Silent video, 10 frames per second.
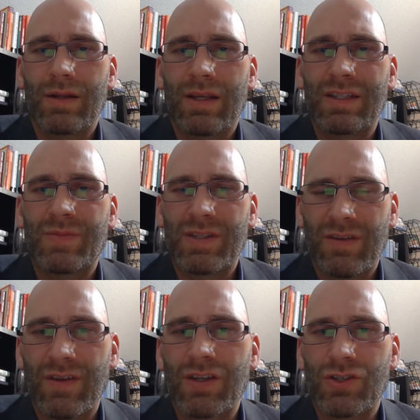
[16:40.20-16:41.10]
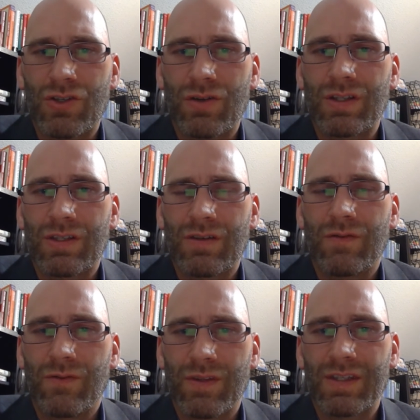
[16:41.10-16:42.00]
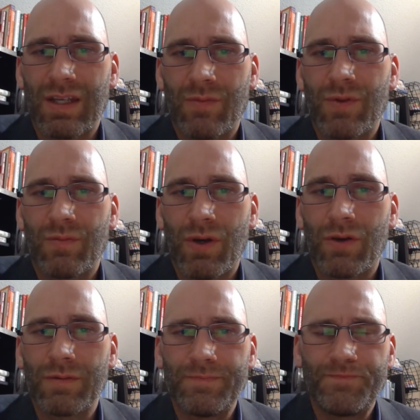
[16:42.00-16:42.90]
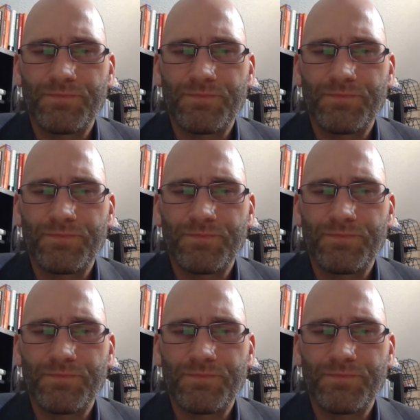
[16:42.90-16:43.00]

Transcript: get specific insurance for the stamp and boat.